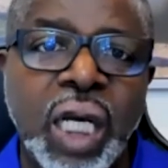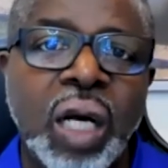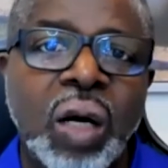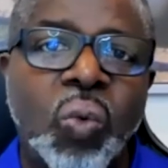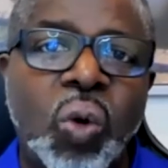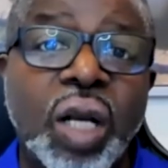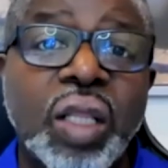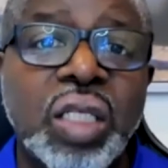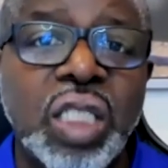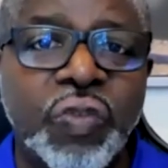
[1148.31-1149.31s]
What are the
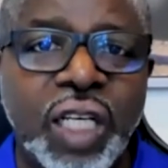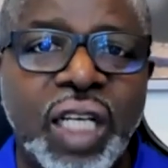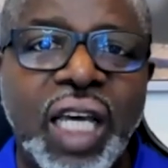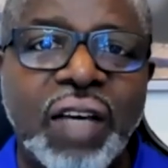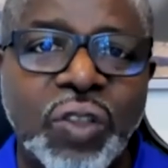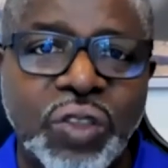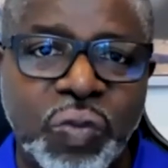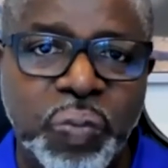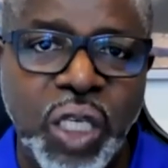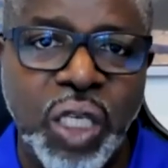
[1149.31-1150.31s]
different levels of
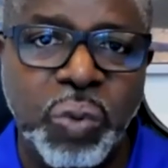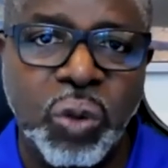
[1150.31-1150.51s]
people?